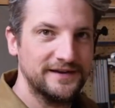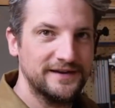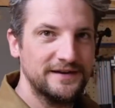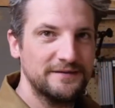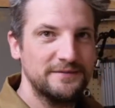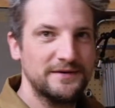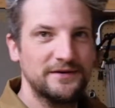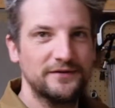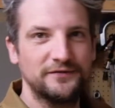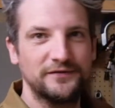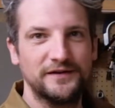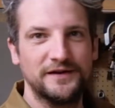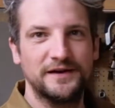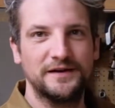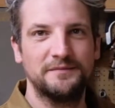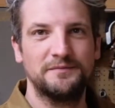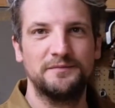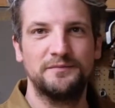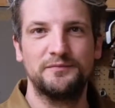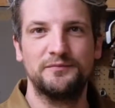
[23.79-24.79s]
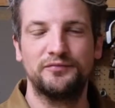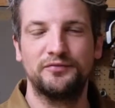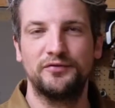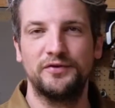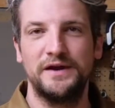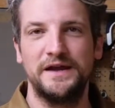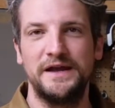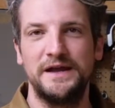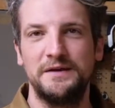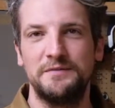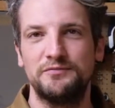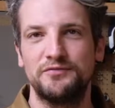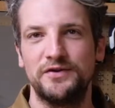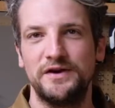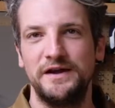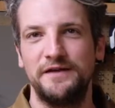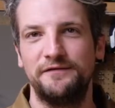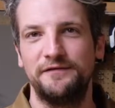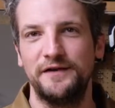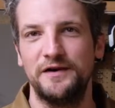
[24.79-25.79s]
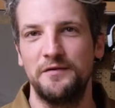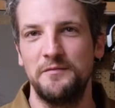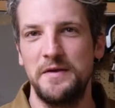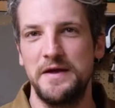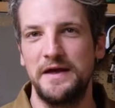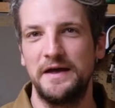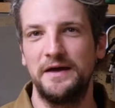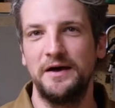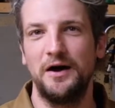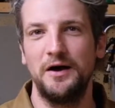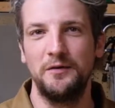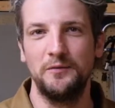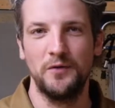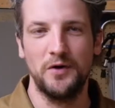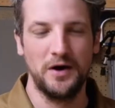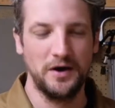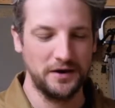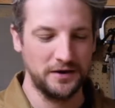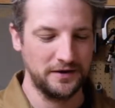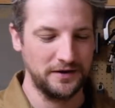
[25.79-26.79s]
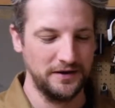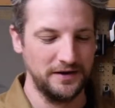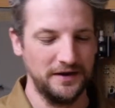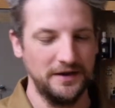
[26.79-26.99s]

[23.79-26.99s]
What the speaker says: of pre-filming homework.